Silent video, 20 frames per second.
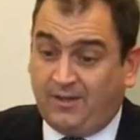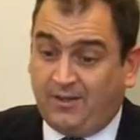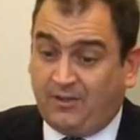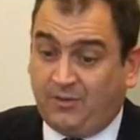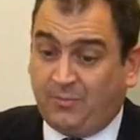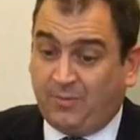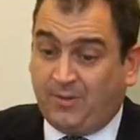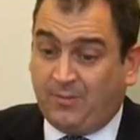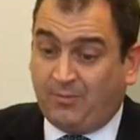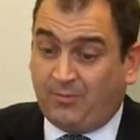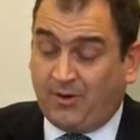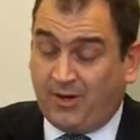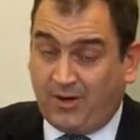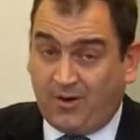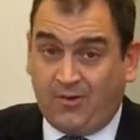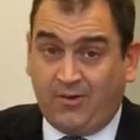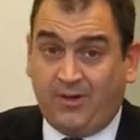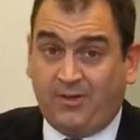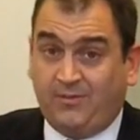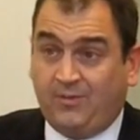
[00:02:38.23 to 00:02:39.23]
it's been a
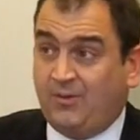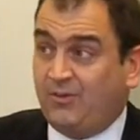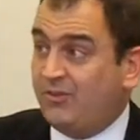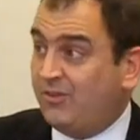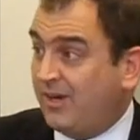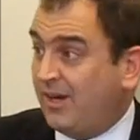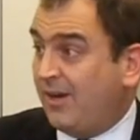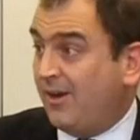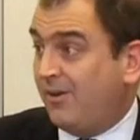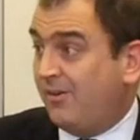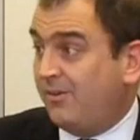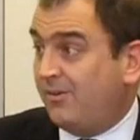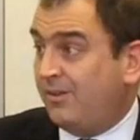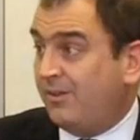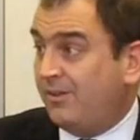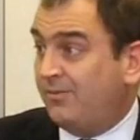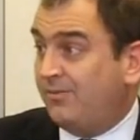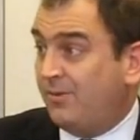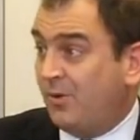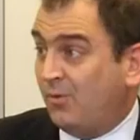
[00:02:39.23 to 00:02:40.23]
priority of the chair
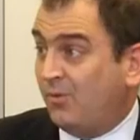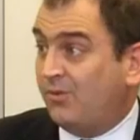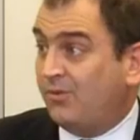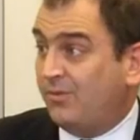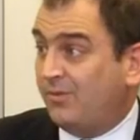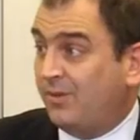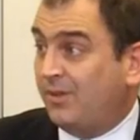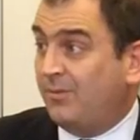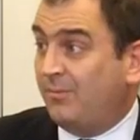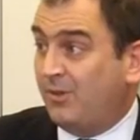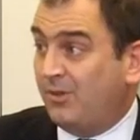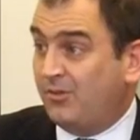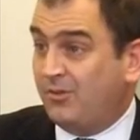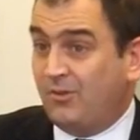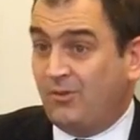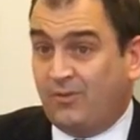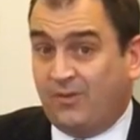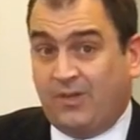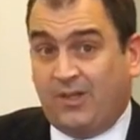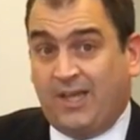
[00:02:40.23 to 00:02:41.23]
and the focus of the commission
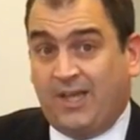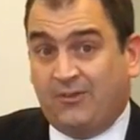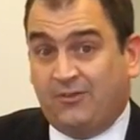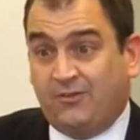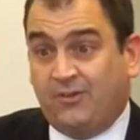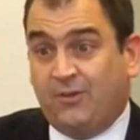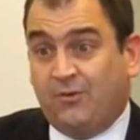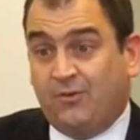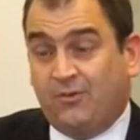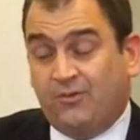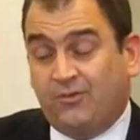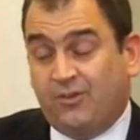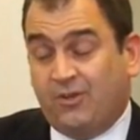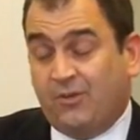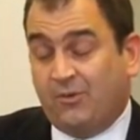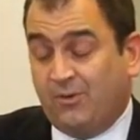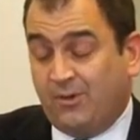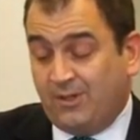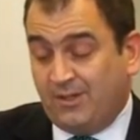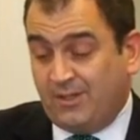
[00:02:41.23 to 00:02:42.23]
over the last year or
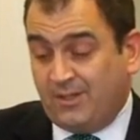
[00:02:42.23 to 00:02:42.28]
so